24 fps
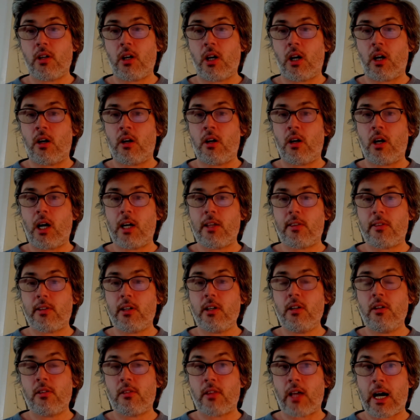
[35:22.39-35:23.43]
I
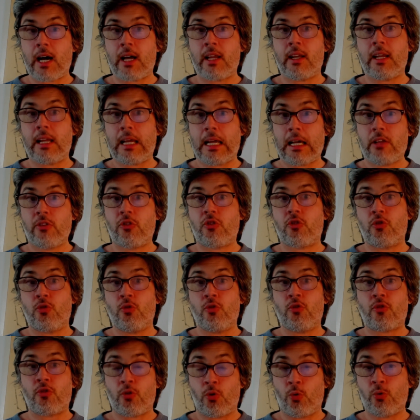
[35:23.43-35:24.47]
think that
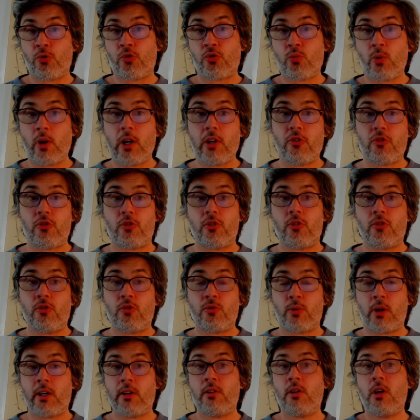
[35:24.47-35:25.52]
answers those questions,
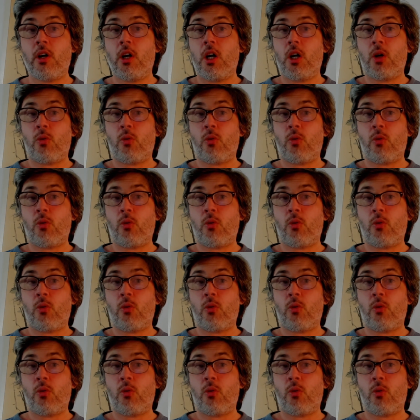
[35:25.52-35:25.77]
right?